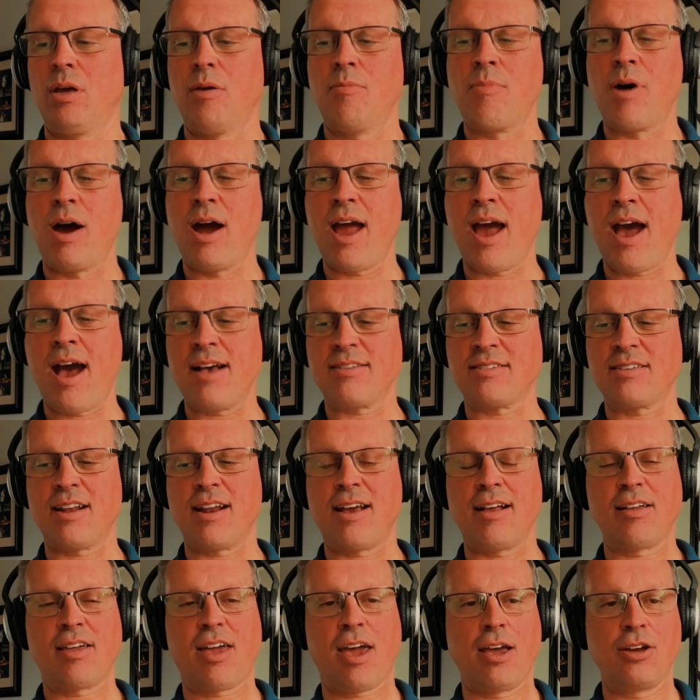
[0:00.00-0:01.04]
My asset
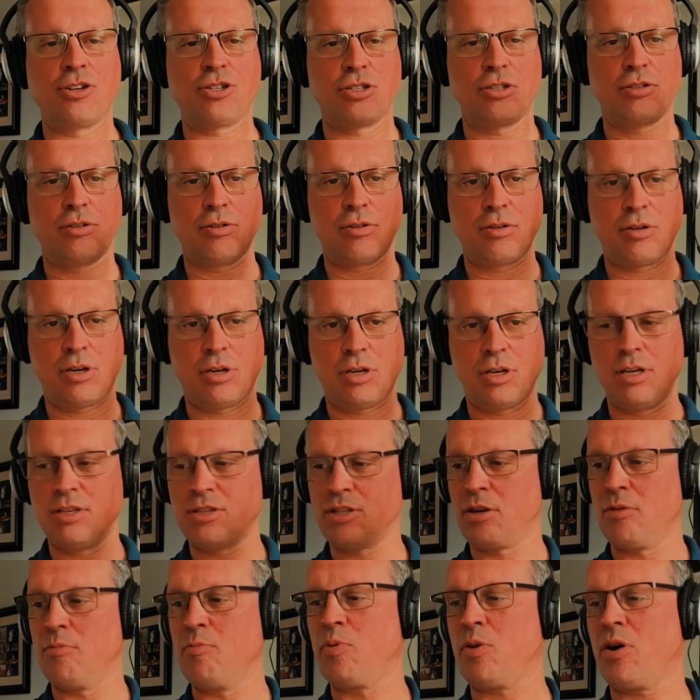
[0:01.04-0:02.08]
allocation is
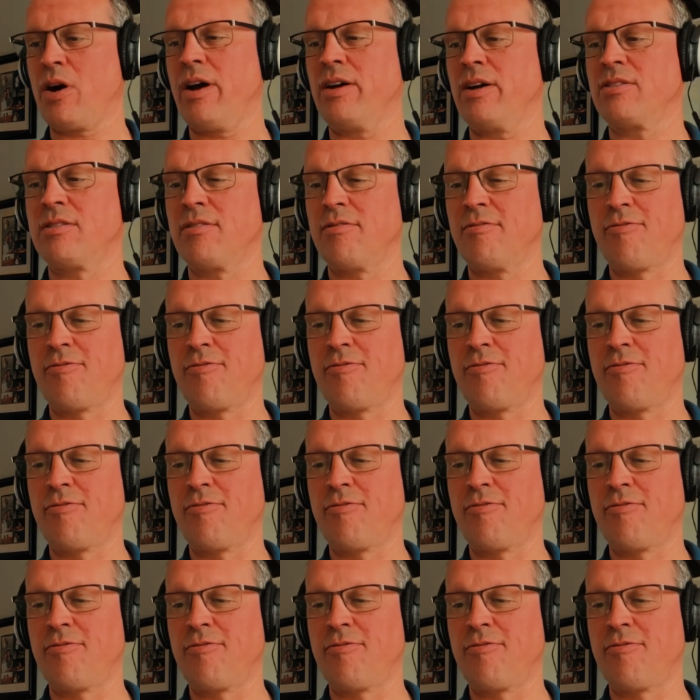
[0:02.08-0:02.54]
comprised of